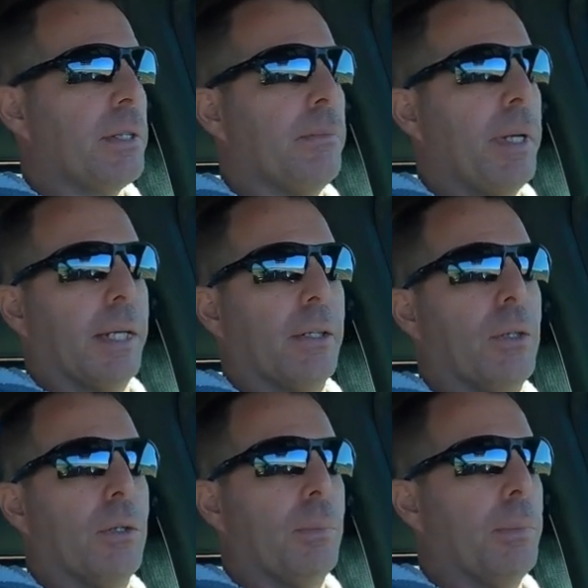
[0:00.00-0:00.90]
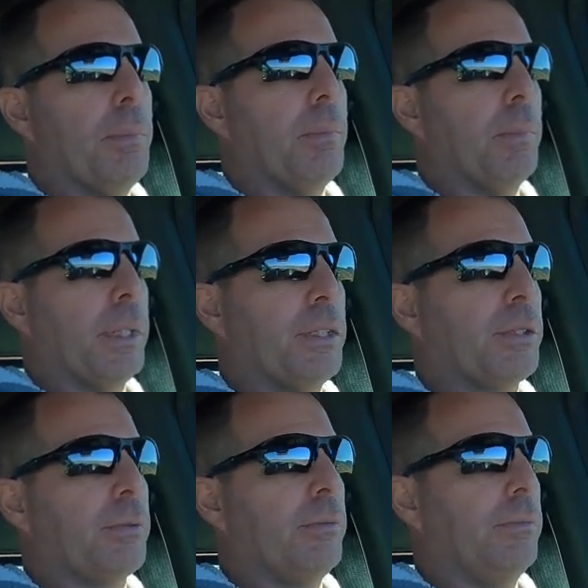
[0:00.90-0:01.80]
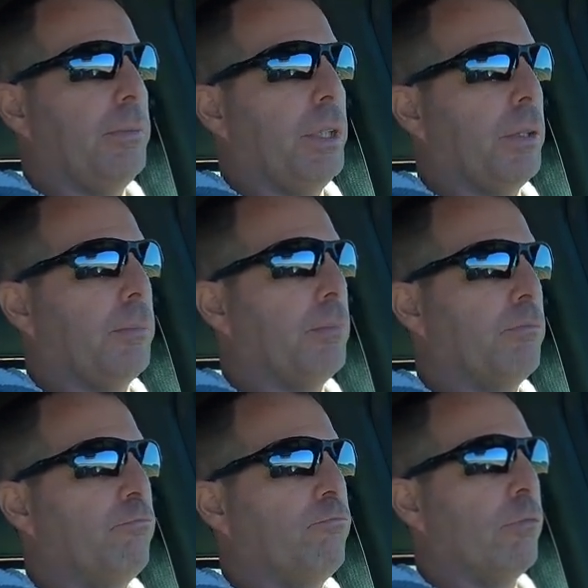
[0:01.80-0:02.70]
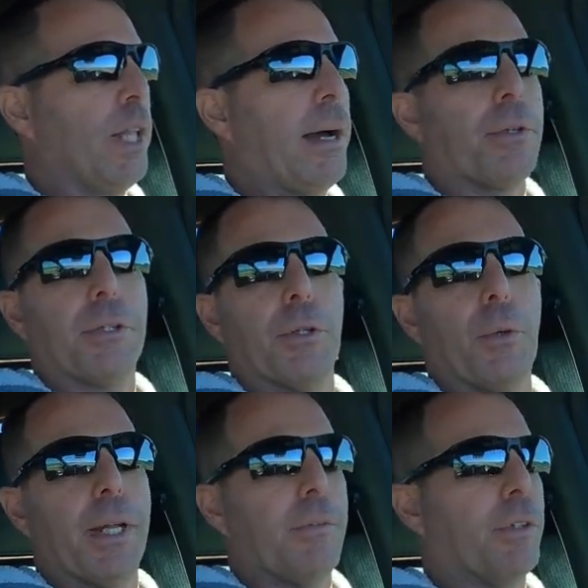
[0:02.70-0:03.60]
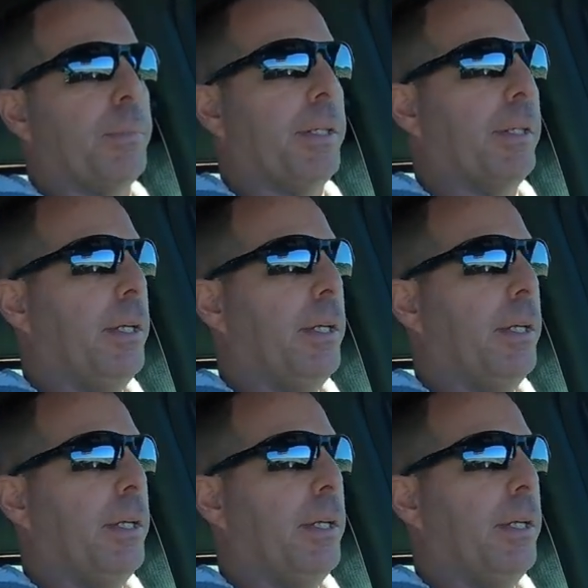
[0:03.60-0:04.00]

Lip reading: and make it a whole much louder or whatever, but